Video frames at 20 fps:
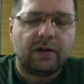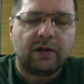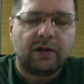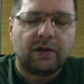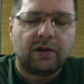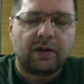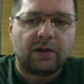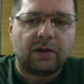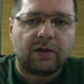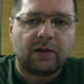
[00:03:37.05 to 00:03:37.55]

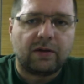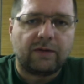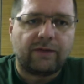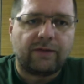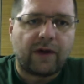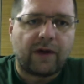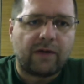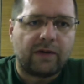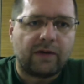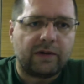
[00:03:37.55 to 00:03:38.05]

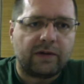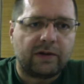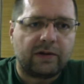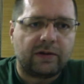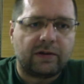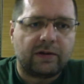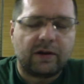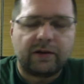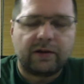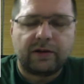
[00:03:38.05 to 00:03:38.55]

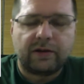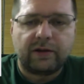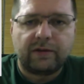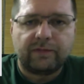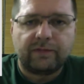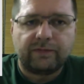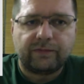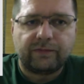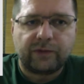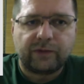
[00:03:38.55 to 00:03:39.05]

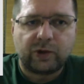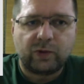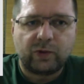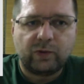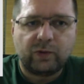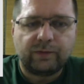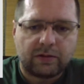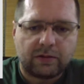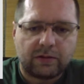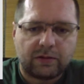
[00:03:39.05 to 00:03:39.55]

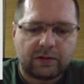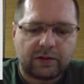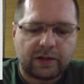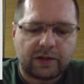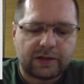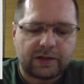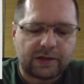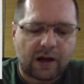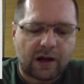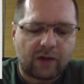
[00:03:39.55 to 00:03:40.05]
532.
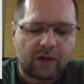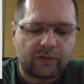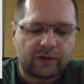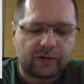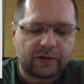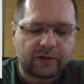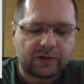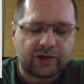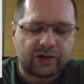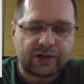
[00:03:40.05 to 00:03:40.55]
This
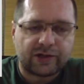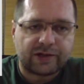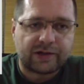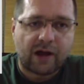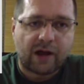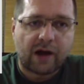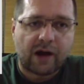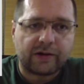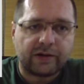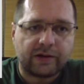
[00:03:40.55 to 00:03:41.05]
router just
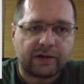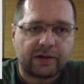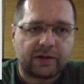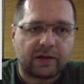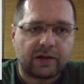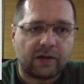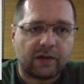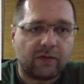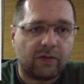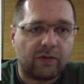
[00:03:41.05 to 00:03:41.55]
started
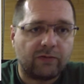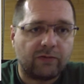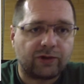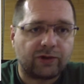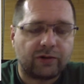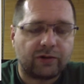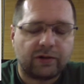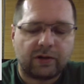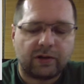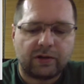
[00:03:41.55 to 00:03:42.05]
the
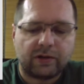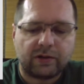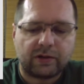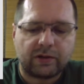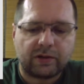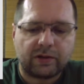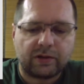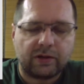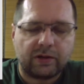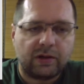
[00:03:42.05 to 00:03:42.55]
evolution and
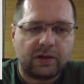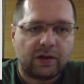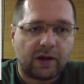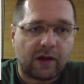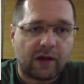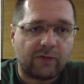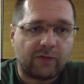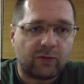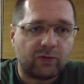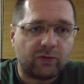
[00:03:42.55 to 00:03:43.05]

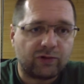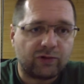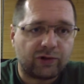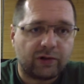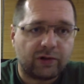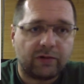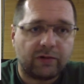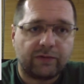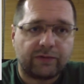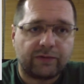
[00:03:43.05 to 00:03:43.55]

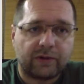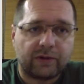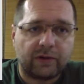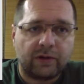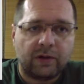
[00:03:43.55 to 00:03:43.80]
revolution of the